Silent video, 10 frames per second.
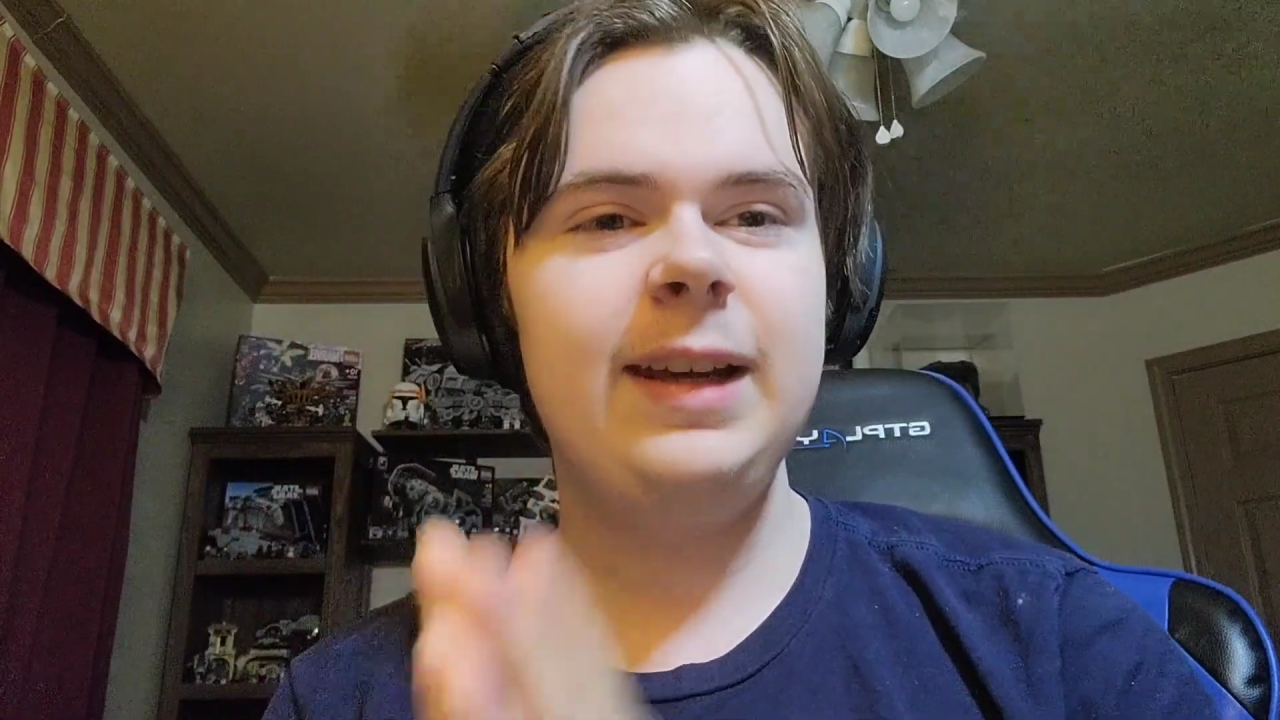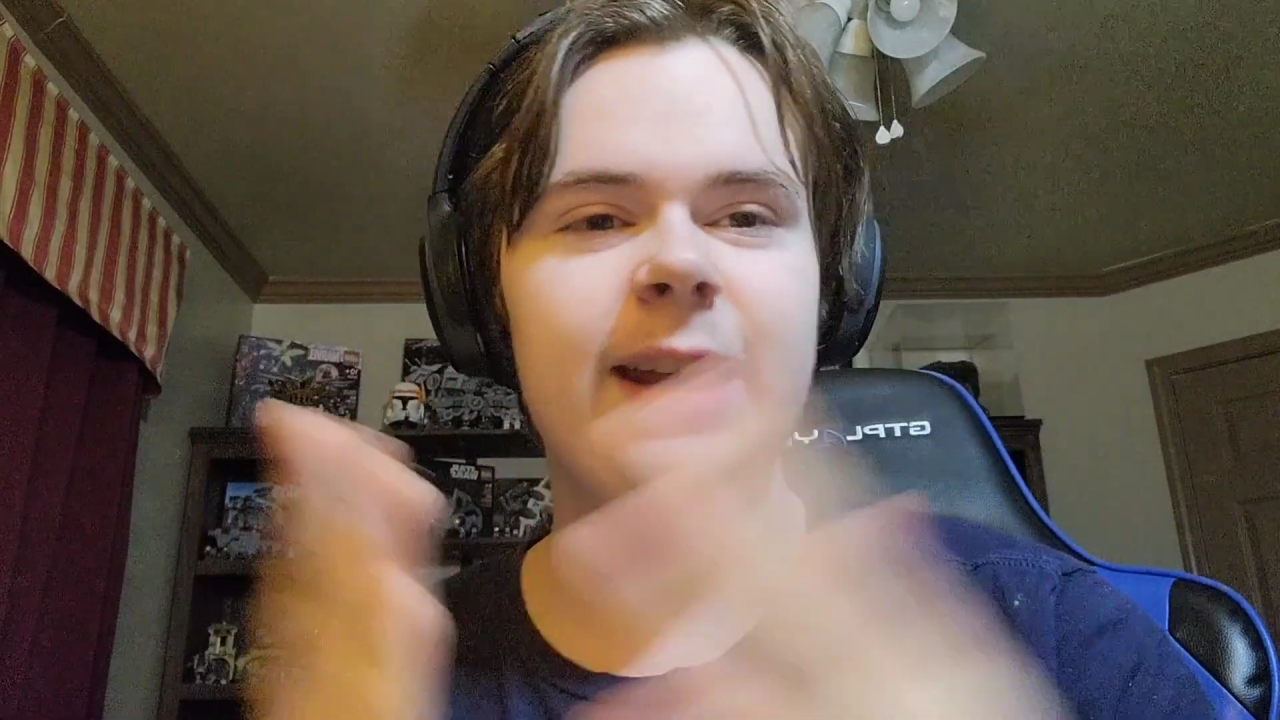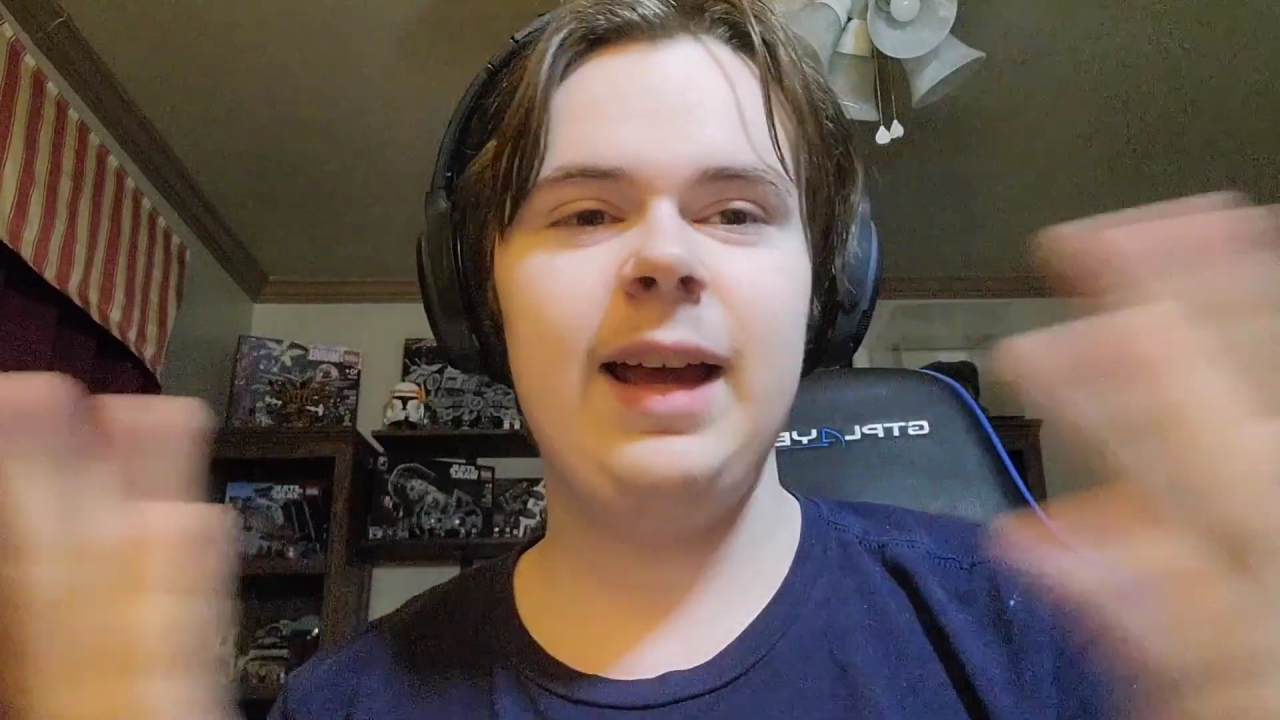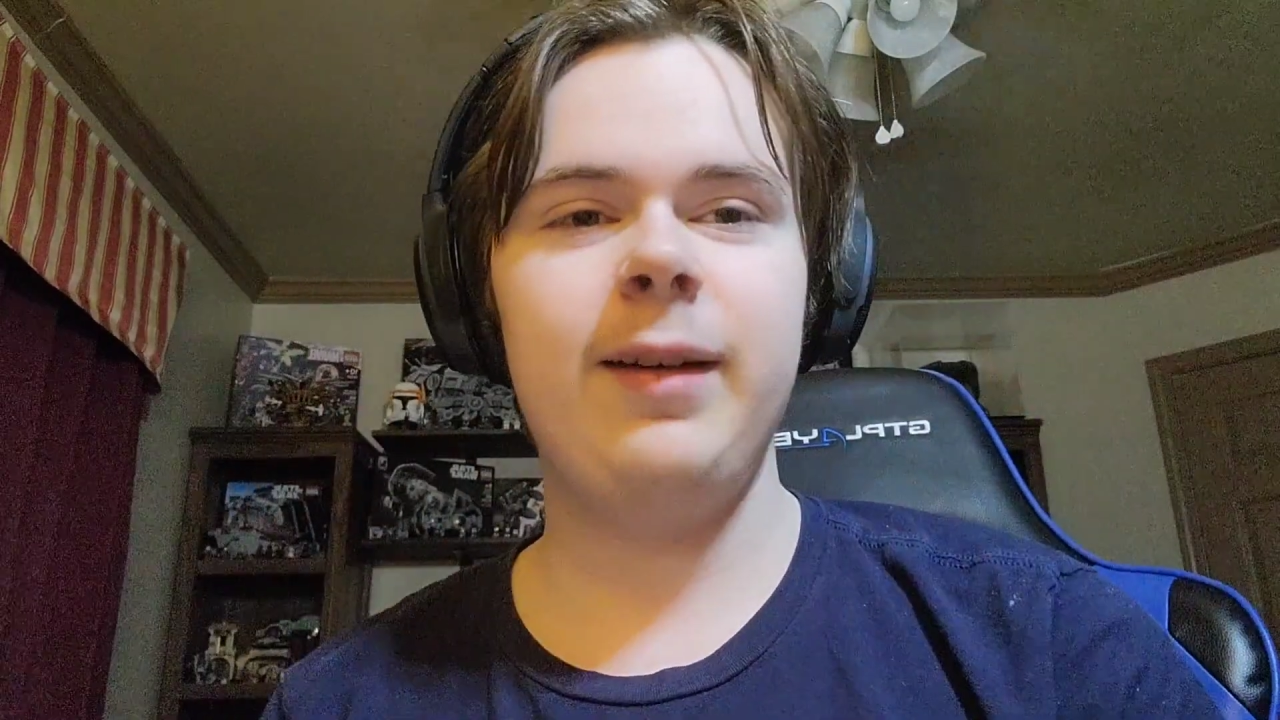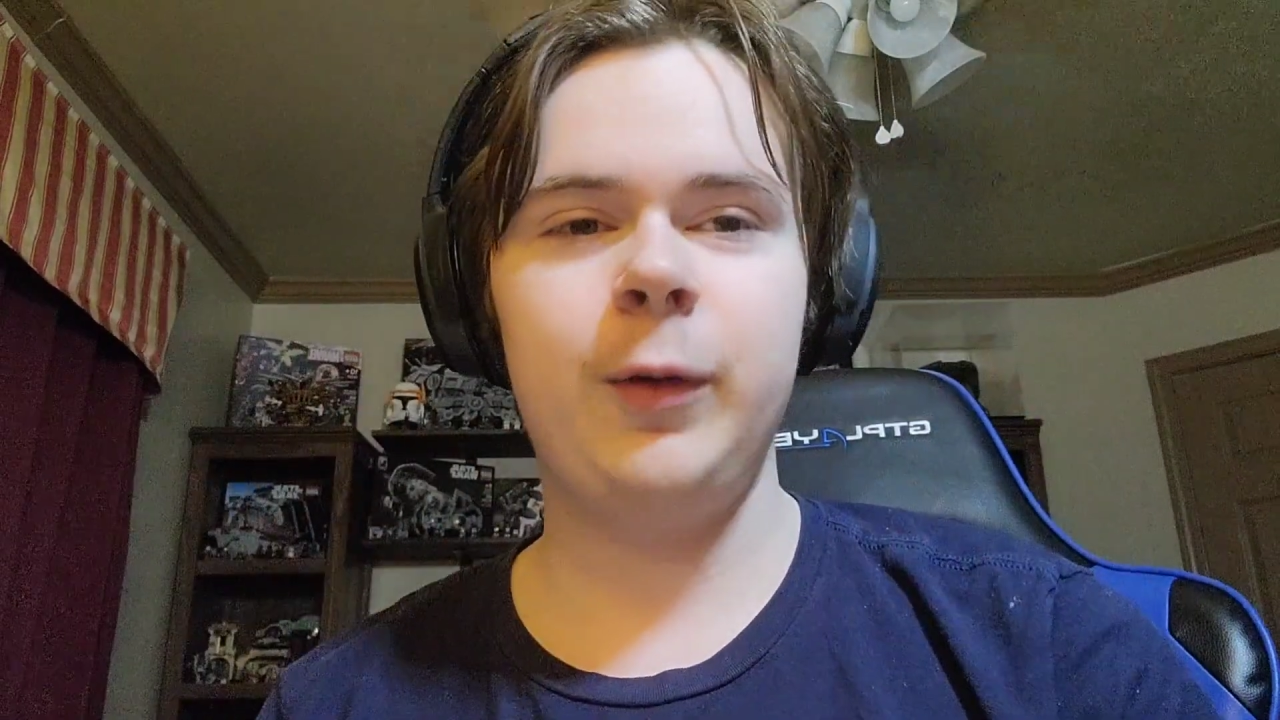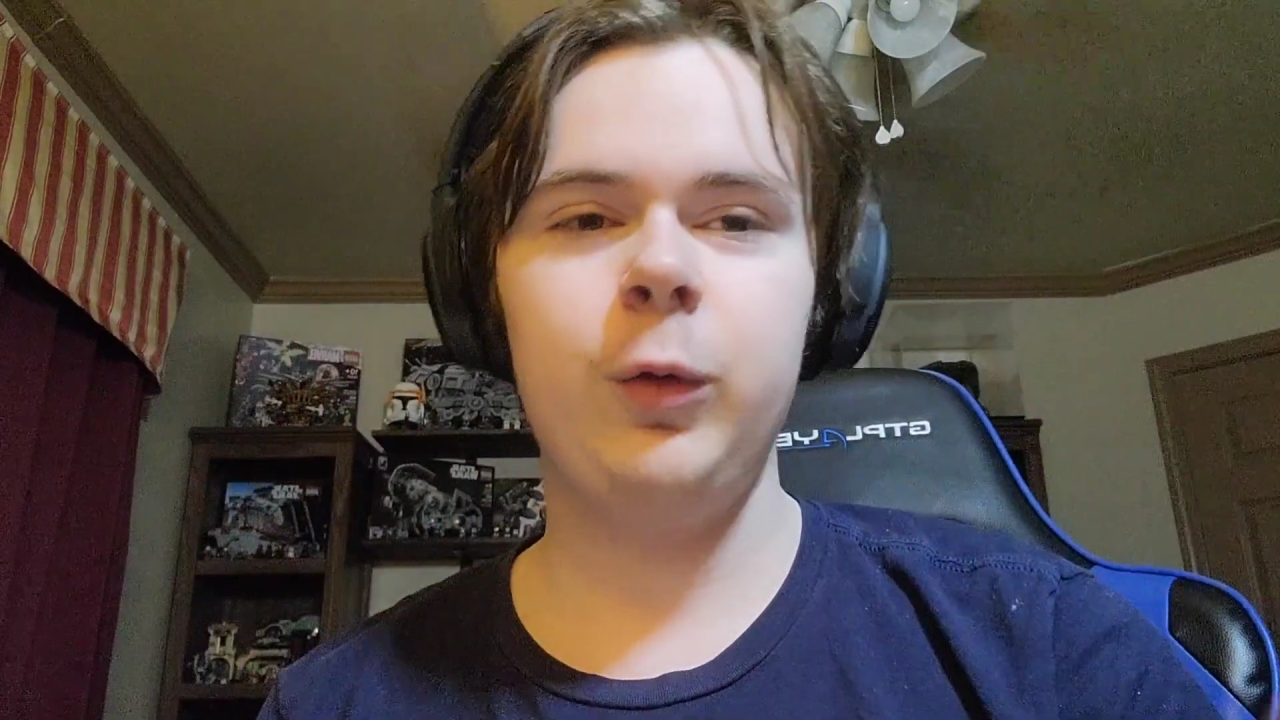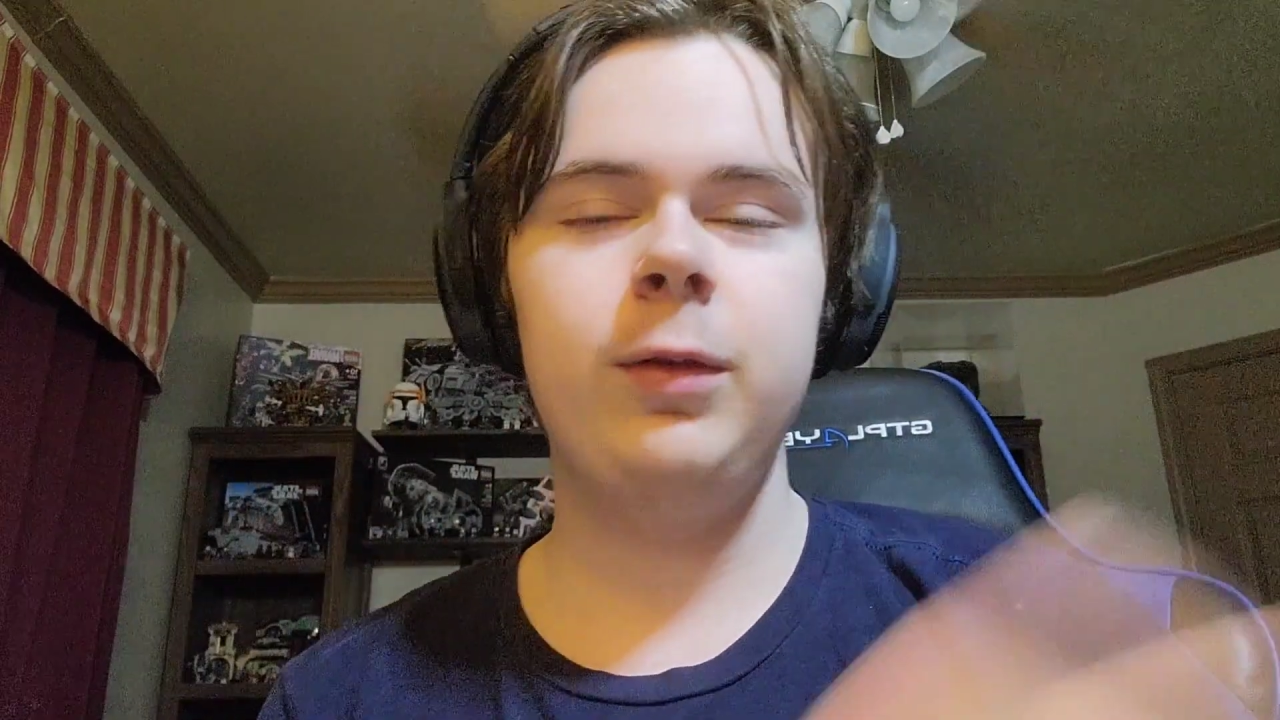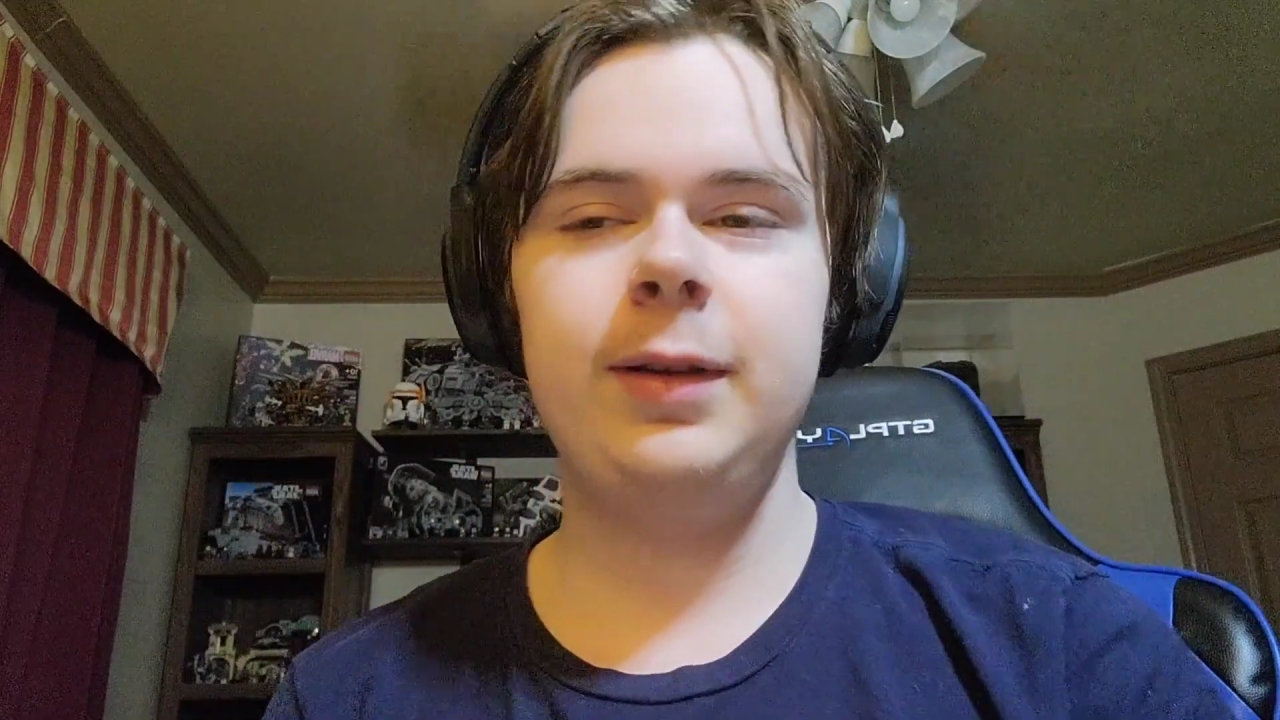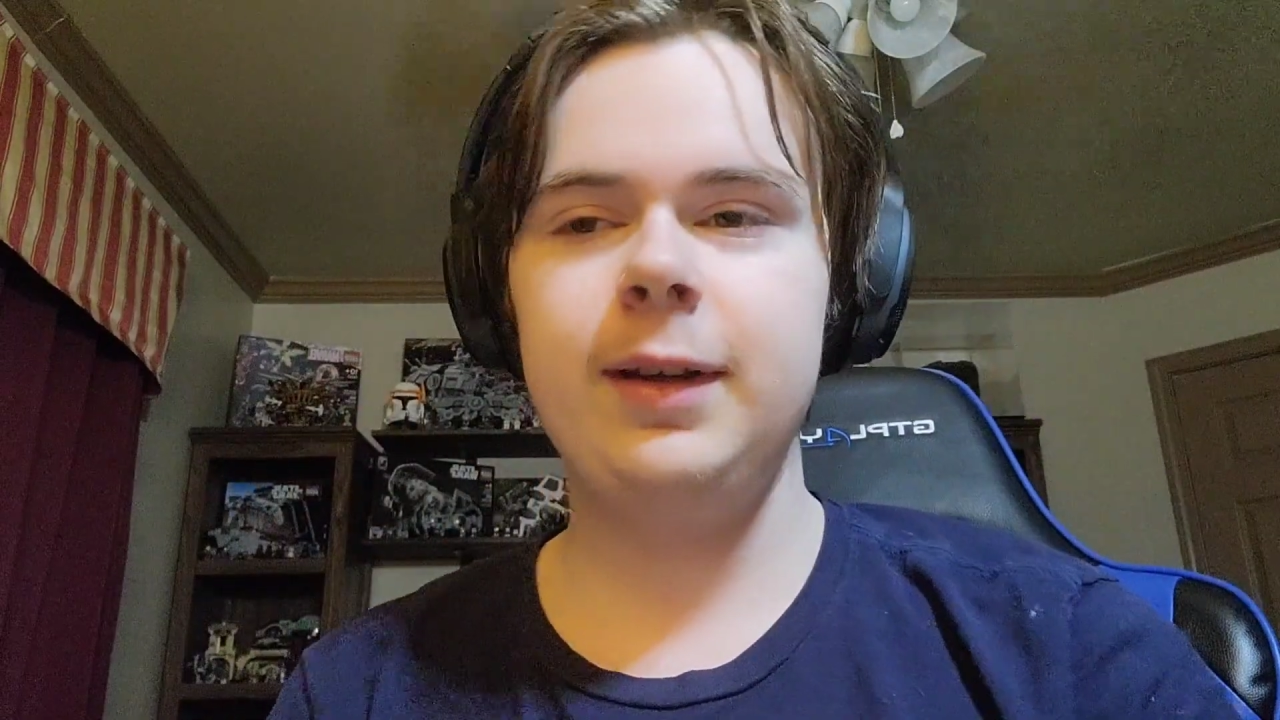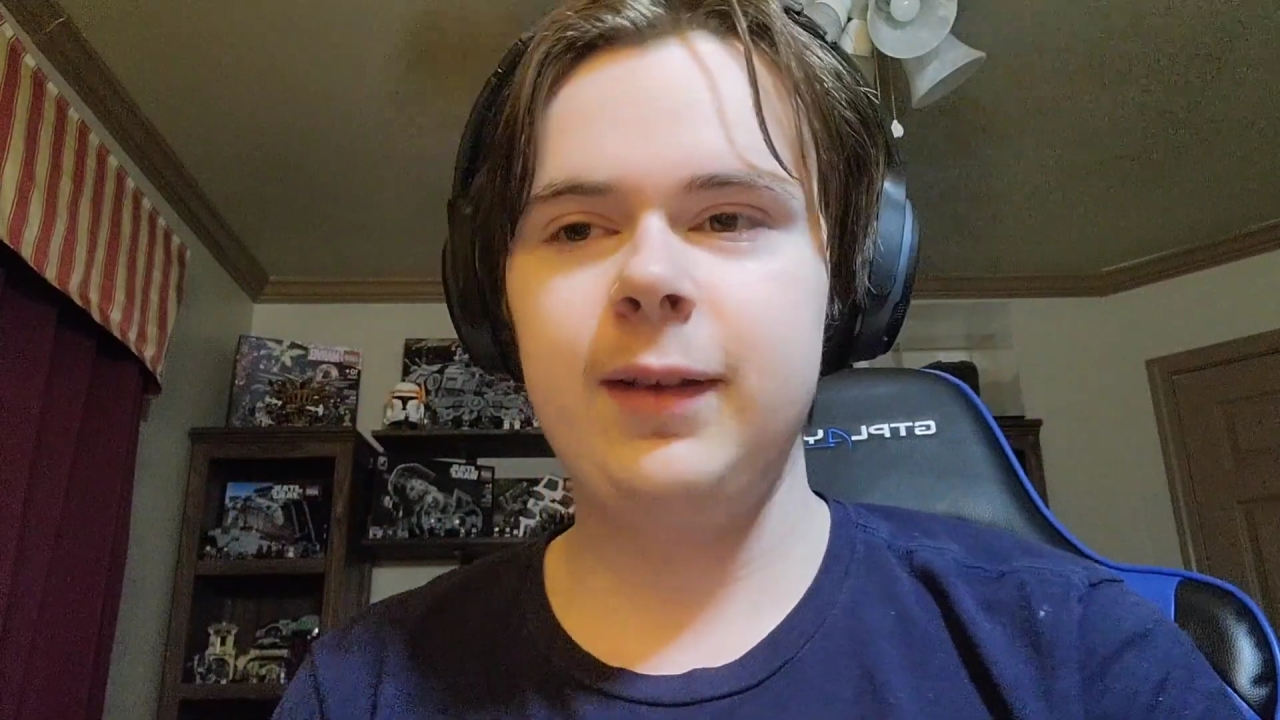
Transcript: that goofy